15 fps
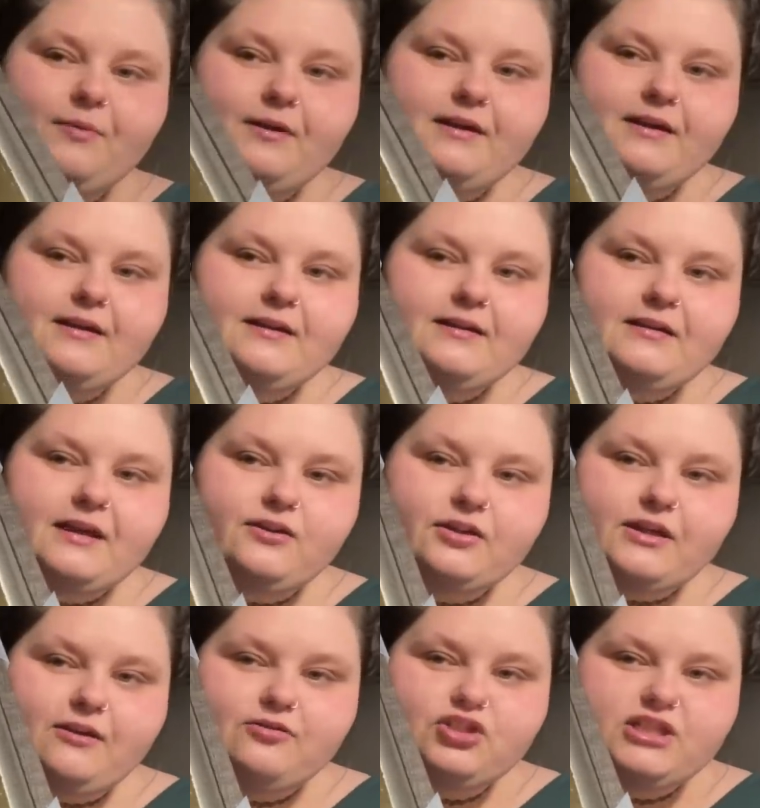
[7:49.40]
one, like,
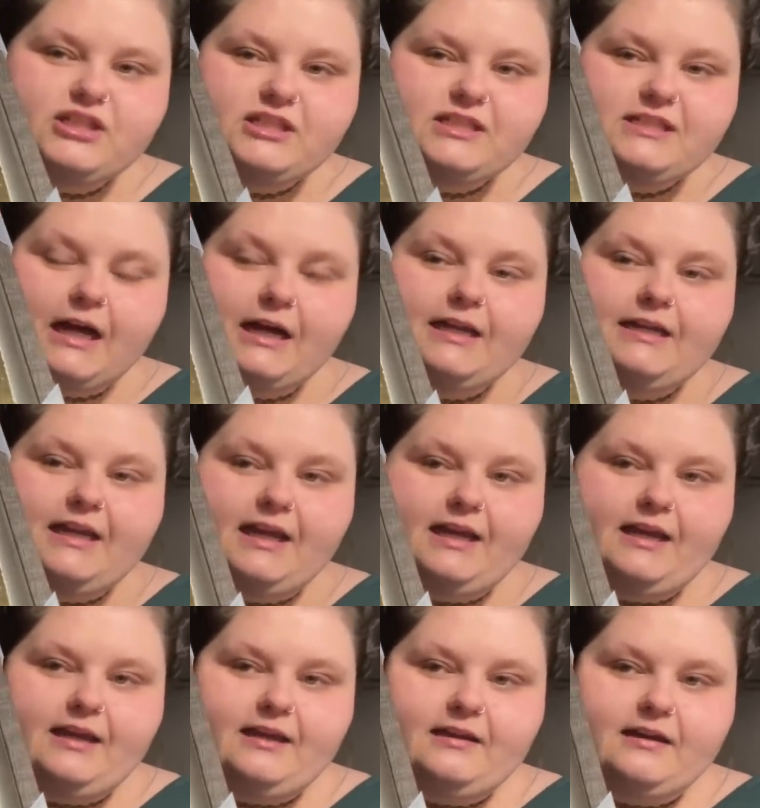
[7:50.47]
look how
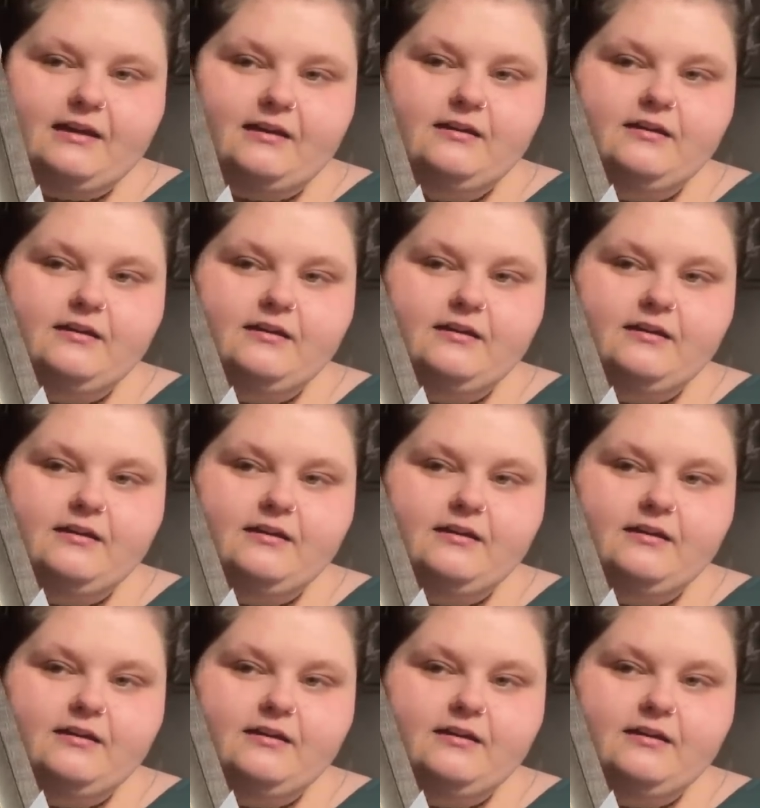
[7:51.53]
stunning.